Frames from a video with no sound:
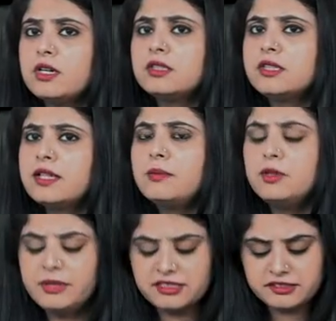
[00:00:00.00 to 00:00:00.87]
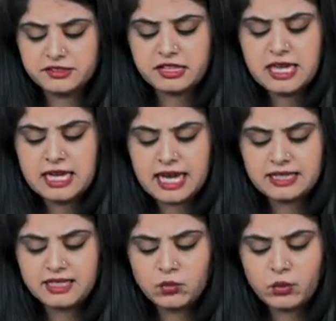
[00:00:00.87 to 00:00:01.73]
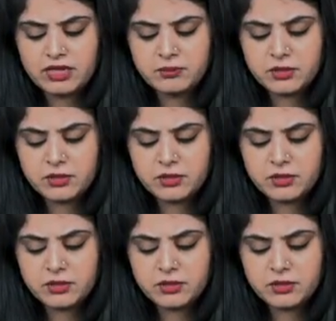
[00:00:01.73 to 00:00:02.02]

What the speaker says: the WBCs, I think one